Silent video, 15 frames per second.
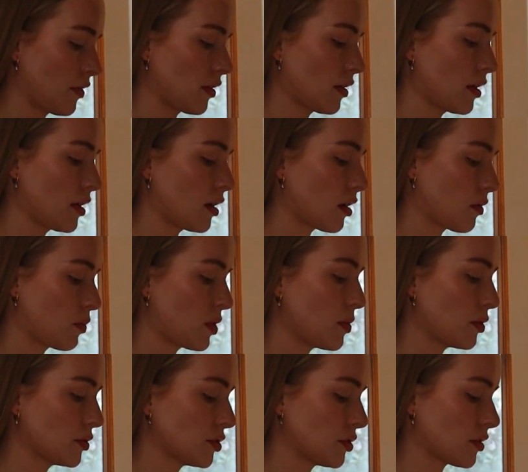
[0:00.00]
feel like
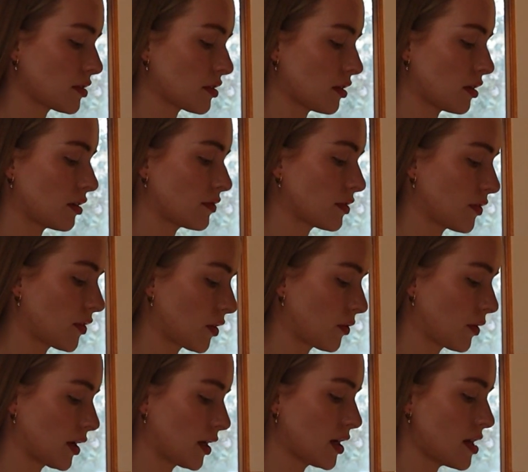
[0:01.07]
people do this a lot of different
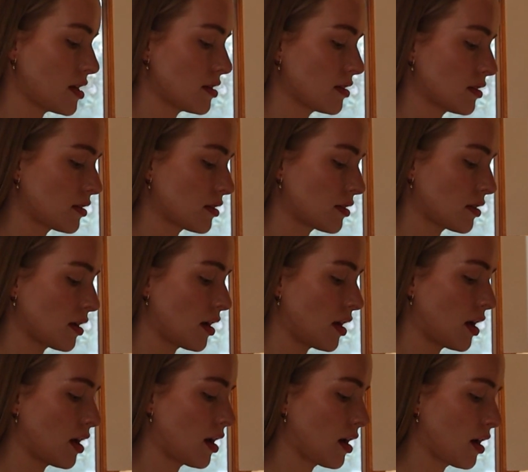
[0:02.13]
ways.
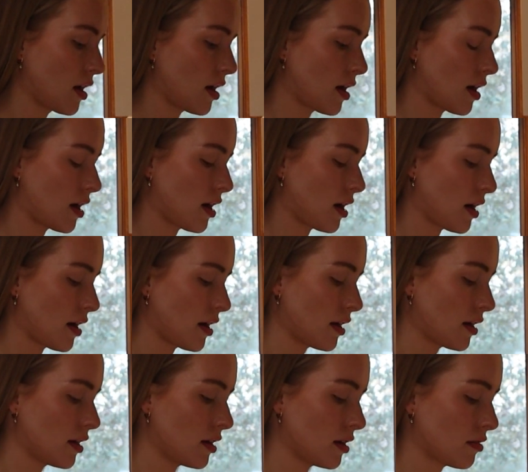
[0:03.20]

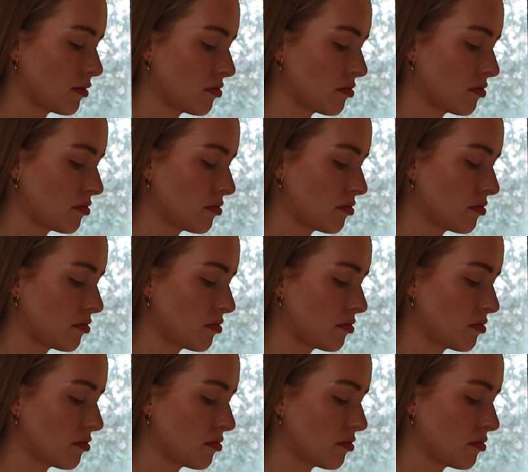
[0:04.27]
I